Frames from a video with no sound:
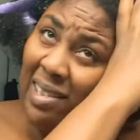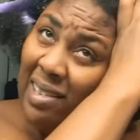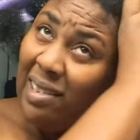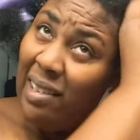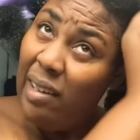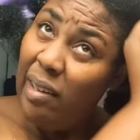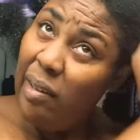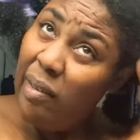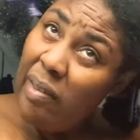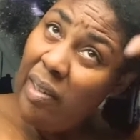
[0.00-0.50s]

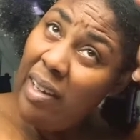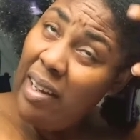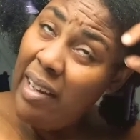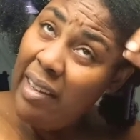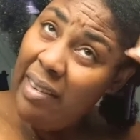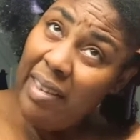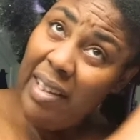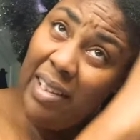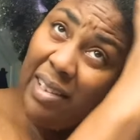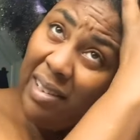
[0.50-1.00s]
So,
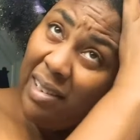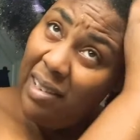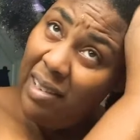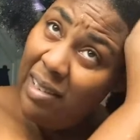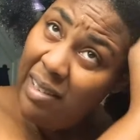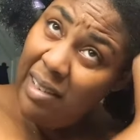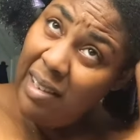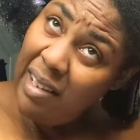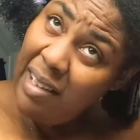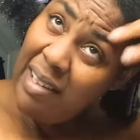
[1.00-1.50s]
and this
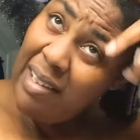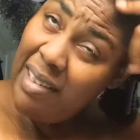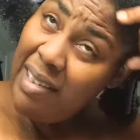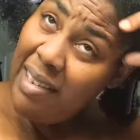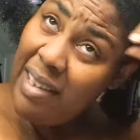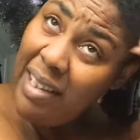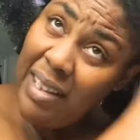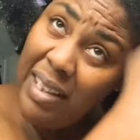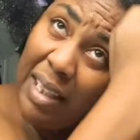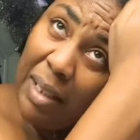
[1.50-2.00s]
is
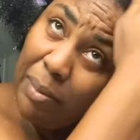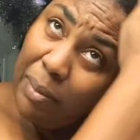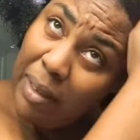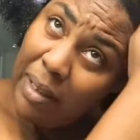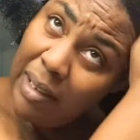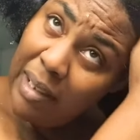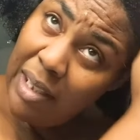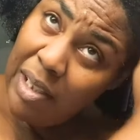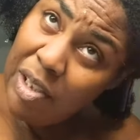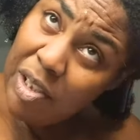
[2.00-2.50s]
the deep
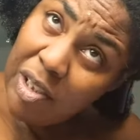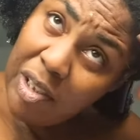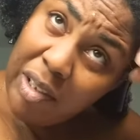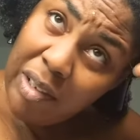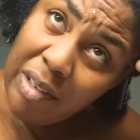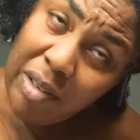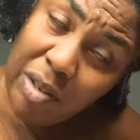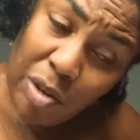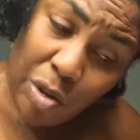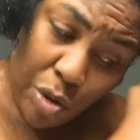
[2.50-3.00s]

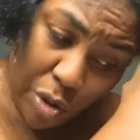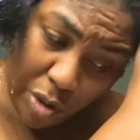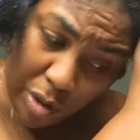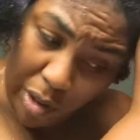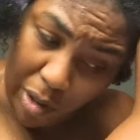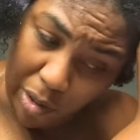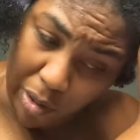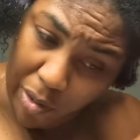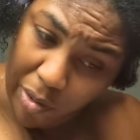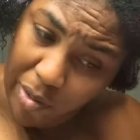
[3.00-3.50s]
conditioner,
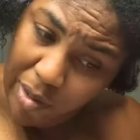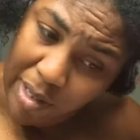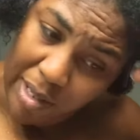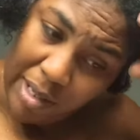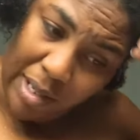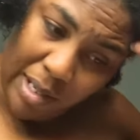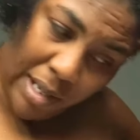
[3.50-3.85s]
so